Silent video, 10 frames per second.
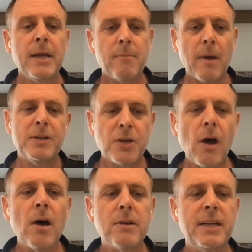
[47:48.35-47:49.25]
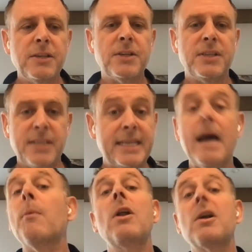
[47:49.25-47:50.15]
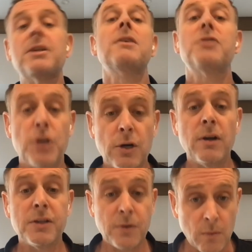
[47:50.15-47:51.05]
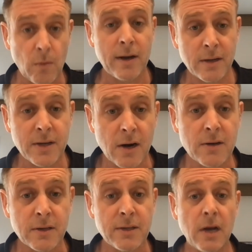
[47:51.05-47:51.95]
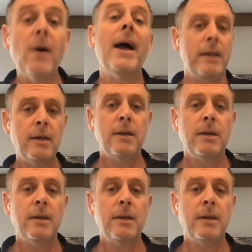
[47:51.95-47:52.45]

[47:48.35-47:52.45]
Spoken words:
Maybe Todd needs to sit down with lots of those journalists who are writing those articles and go, hey,